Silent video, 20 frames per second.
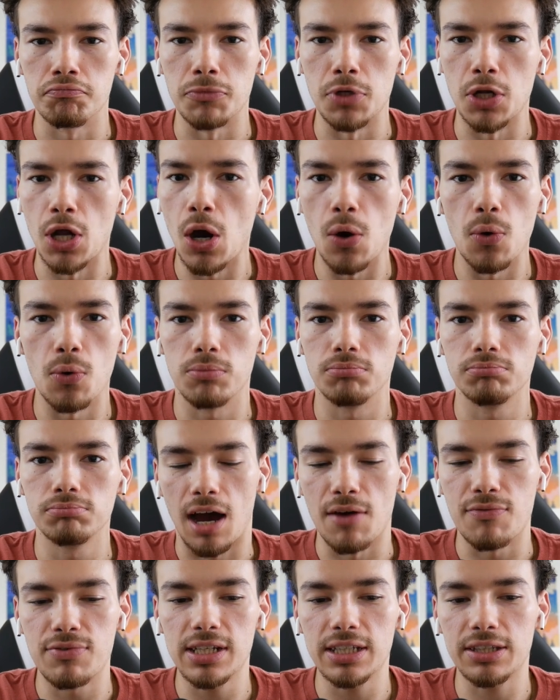No.
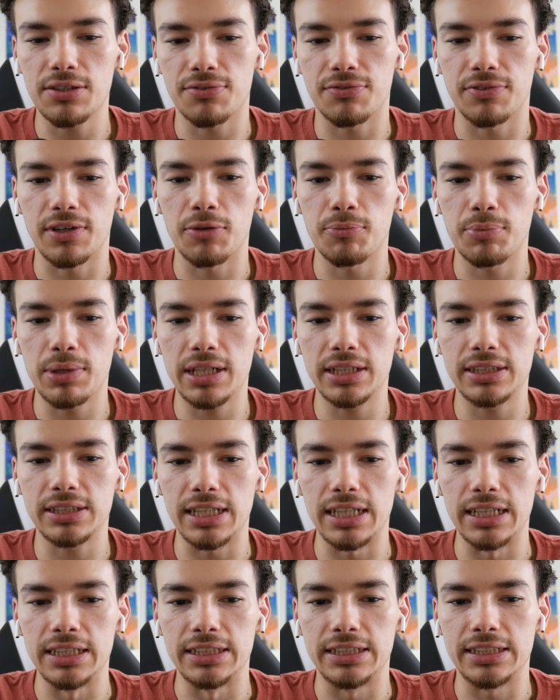I feel like the fan base
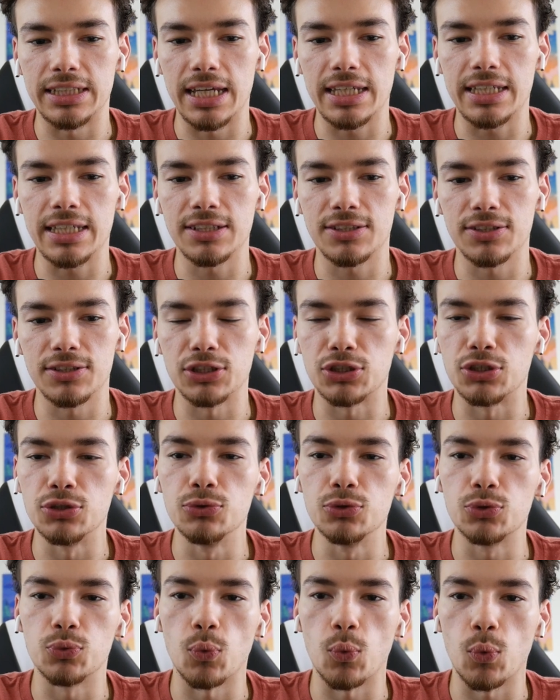is taking to this
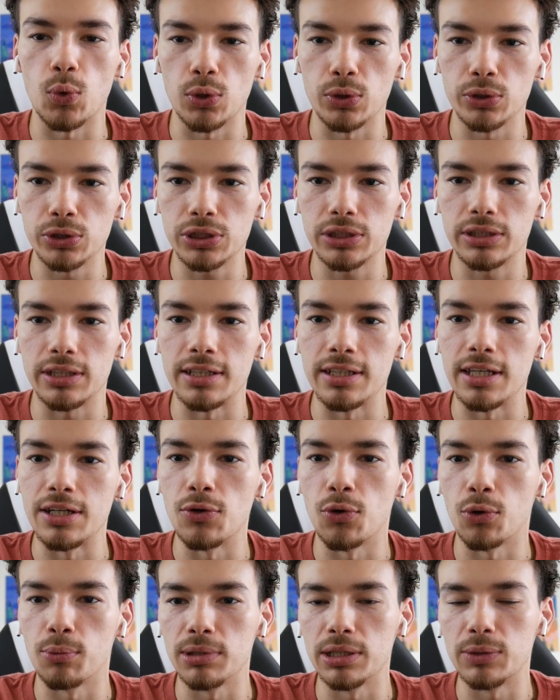news worse than they
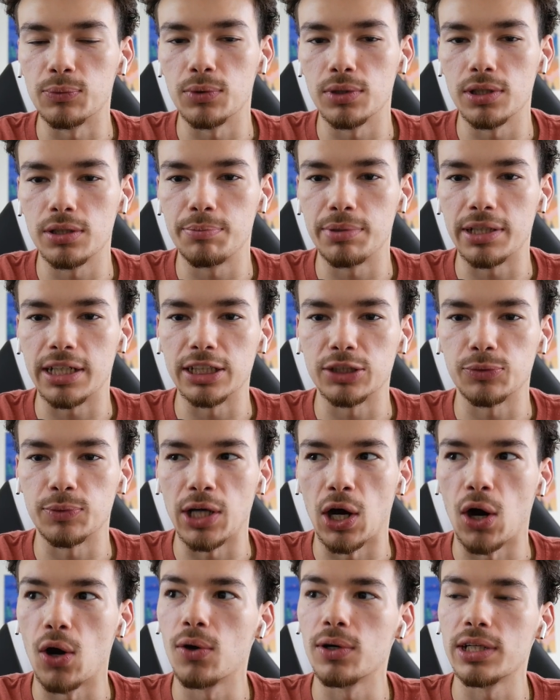normally would because
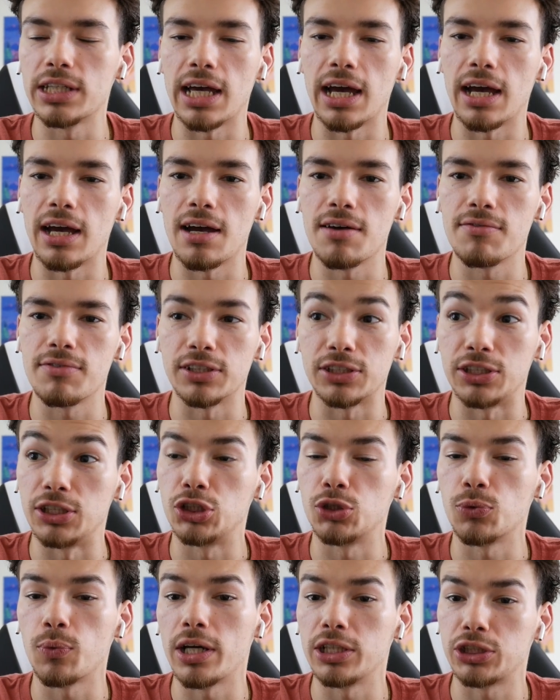we already have a
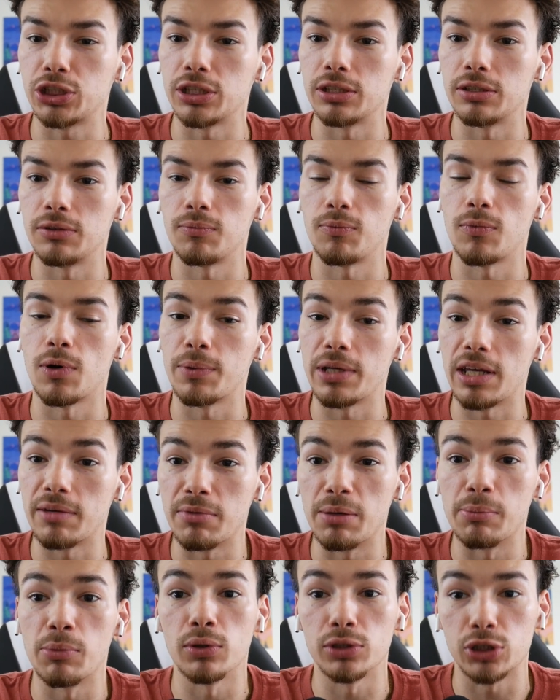situation where we have
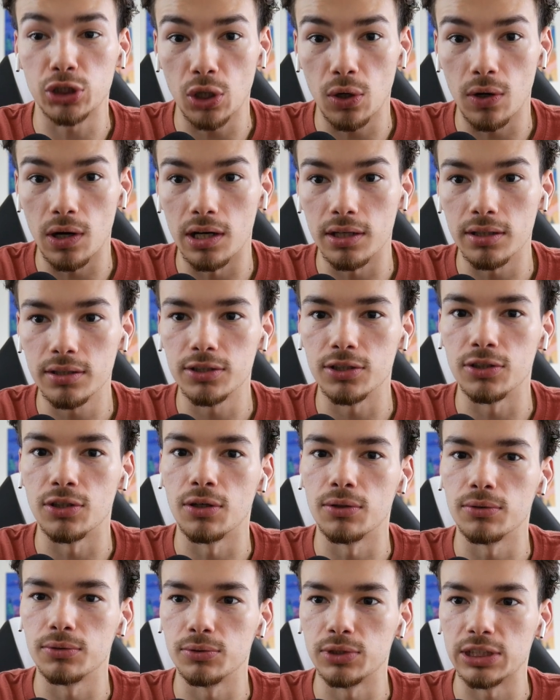Memo Ochoa, you
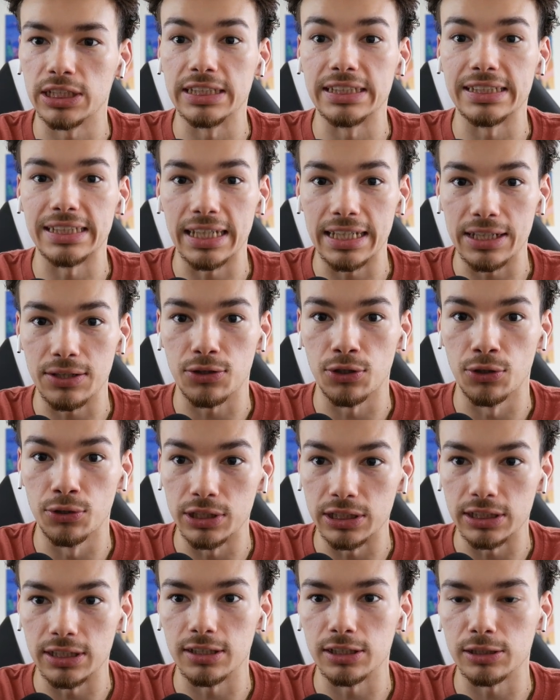know, who's in his late
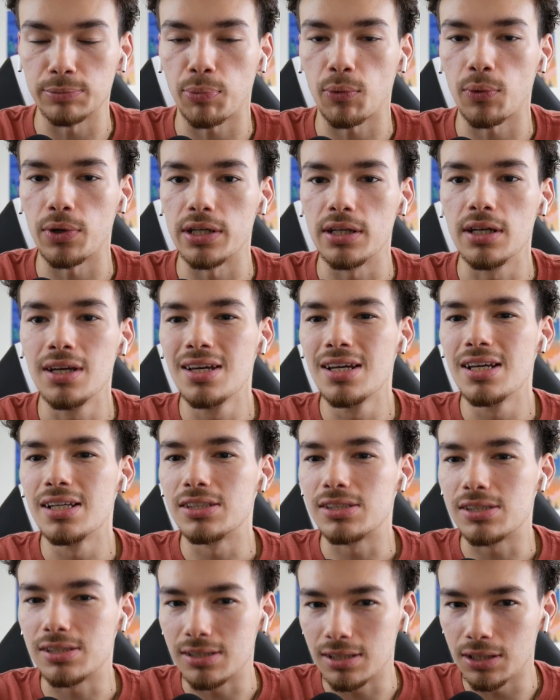thirties at this point,
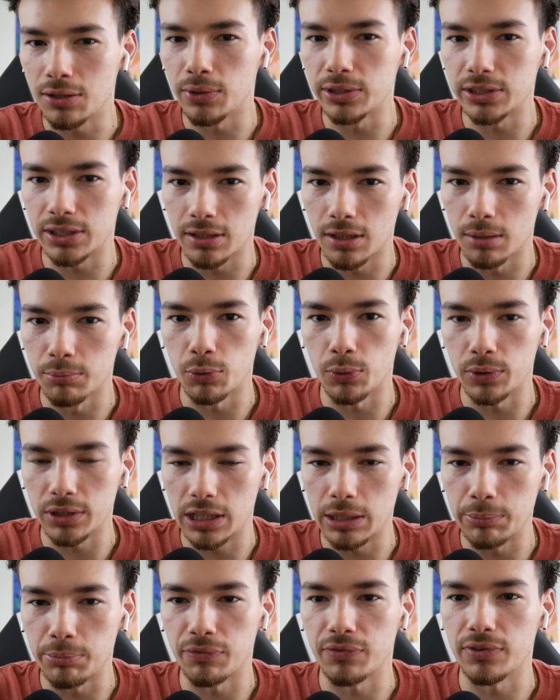still is the number one
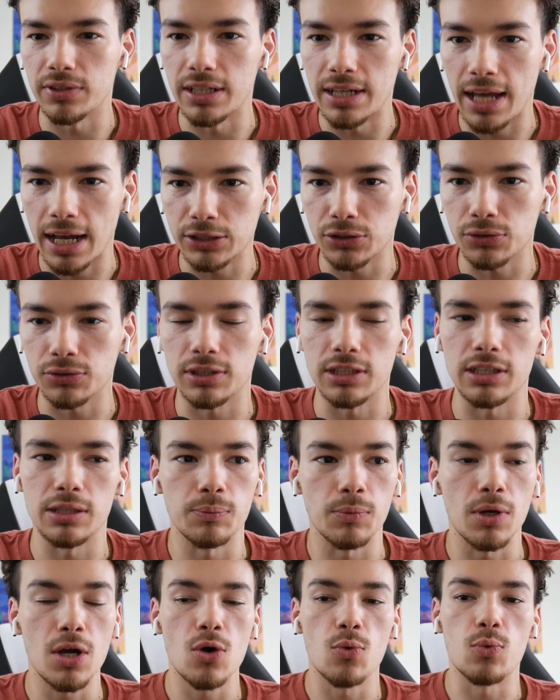keeper for the national
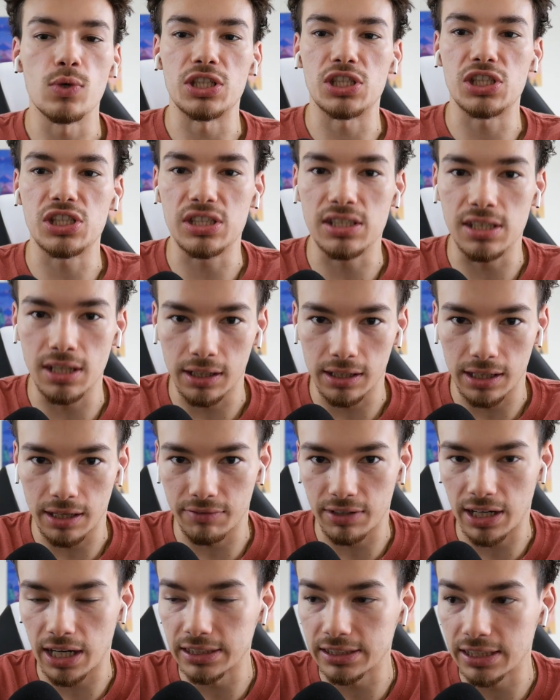team. We still
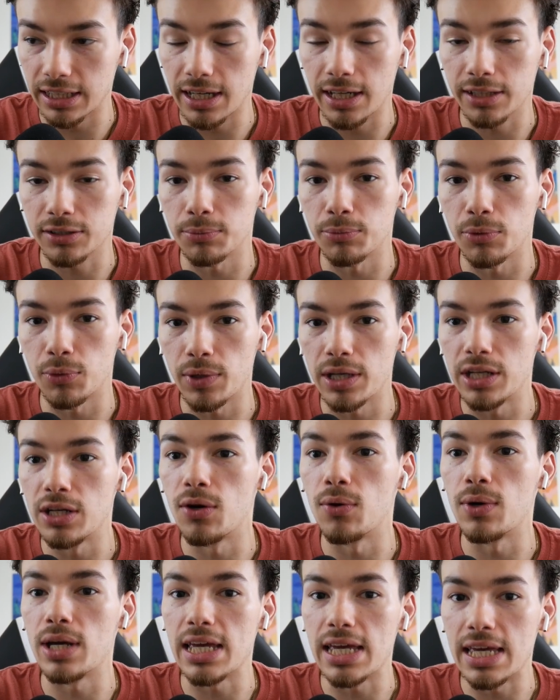have guys like Hector
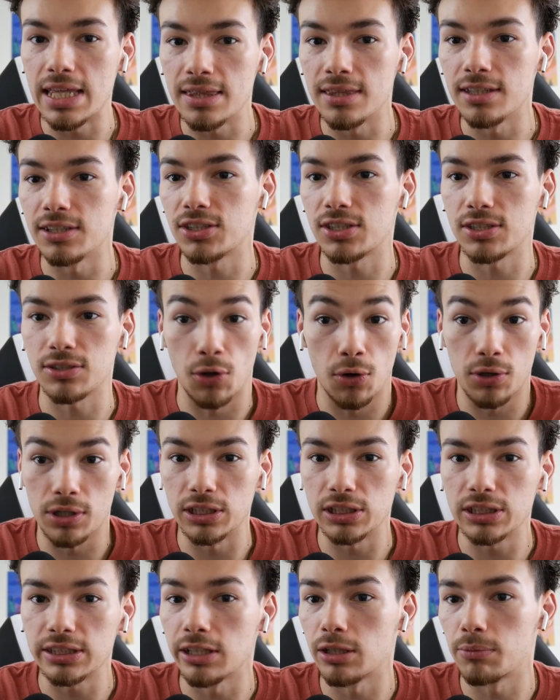Moreno in the
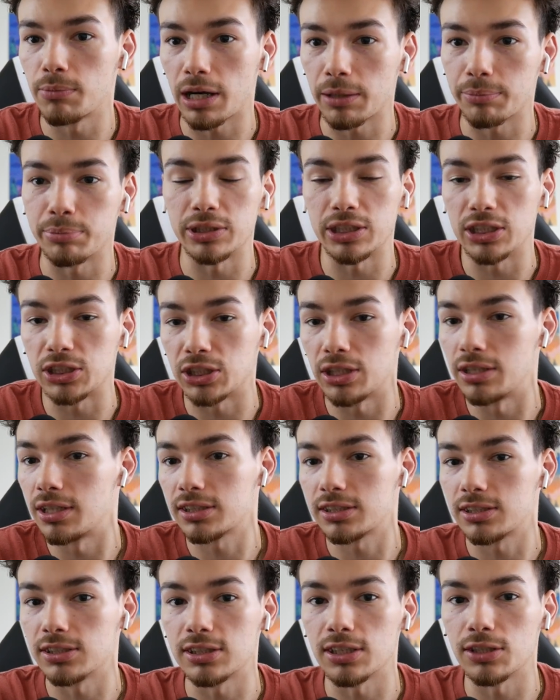starting center back position
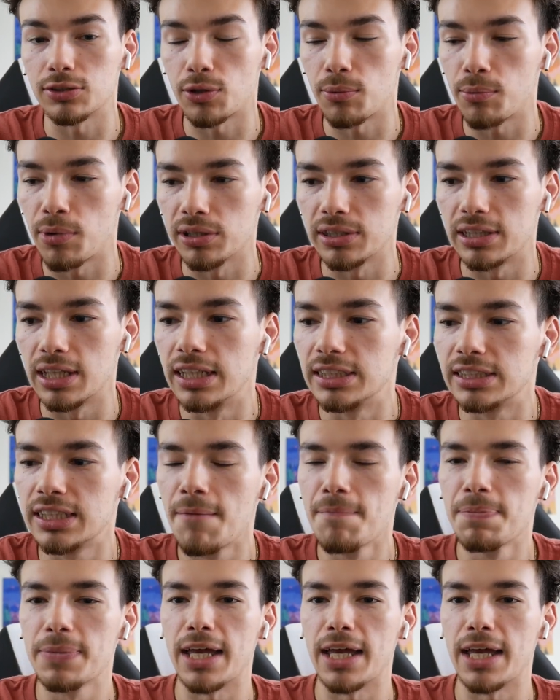next to Cesar Montes.